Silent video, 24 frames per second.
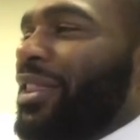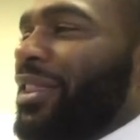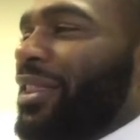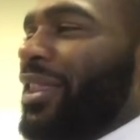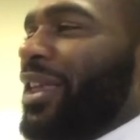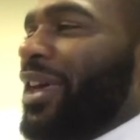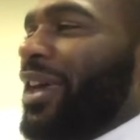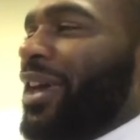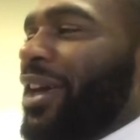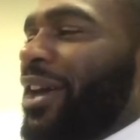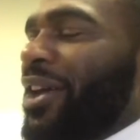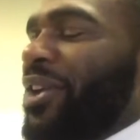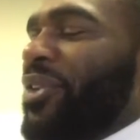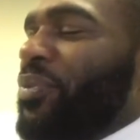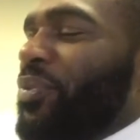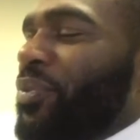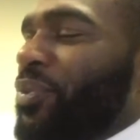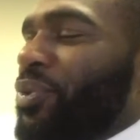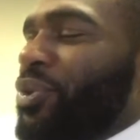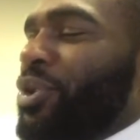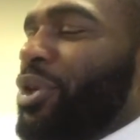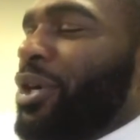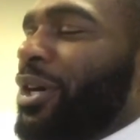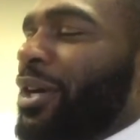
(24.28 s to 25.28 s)
That
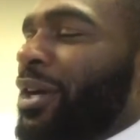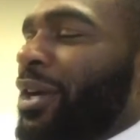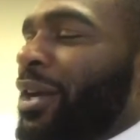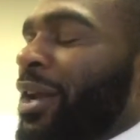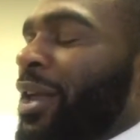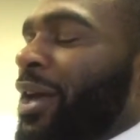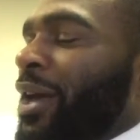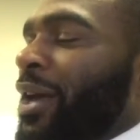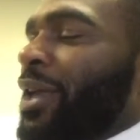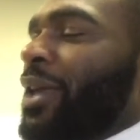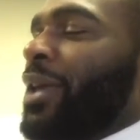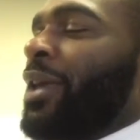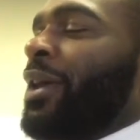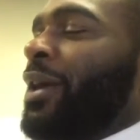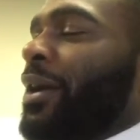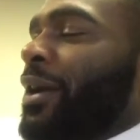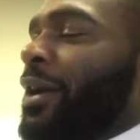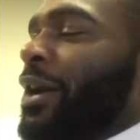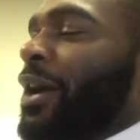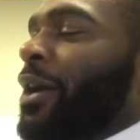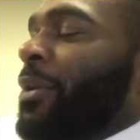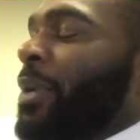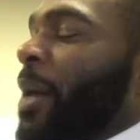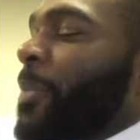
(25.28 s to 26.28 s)
one I can't
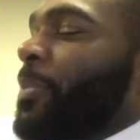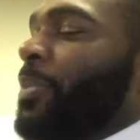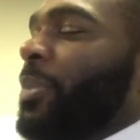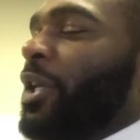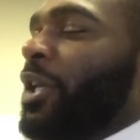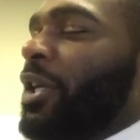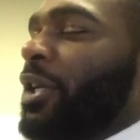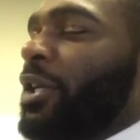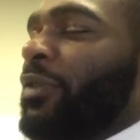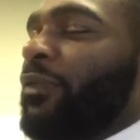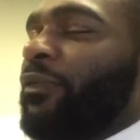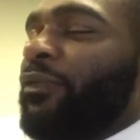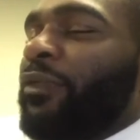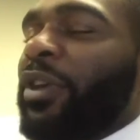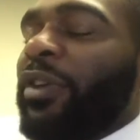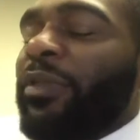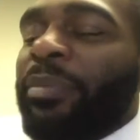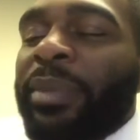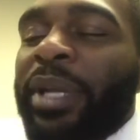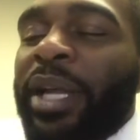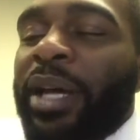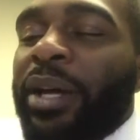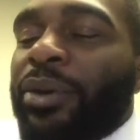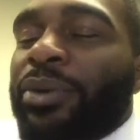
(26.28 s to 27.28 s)
count. I plead the fifth.
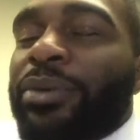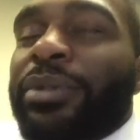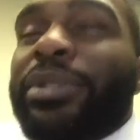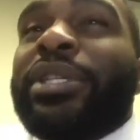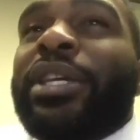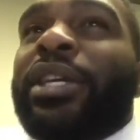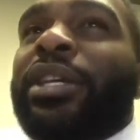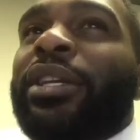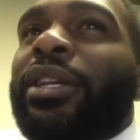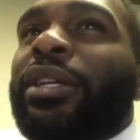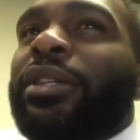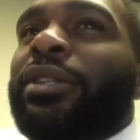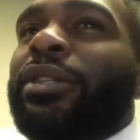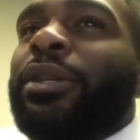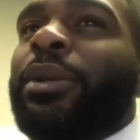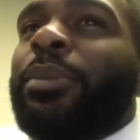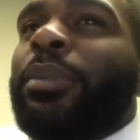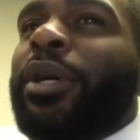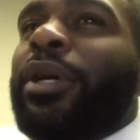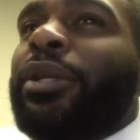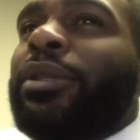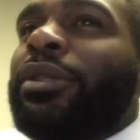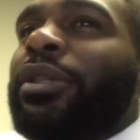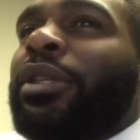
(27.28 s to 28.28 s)
I'm not gonna say nothing
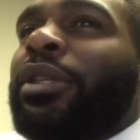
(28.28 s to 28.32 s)
about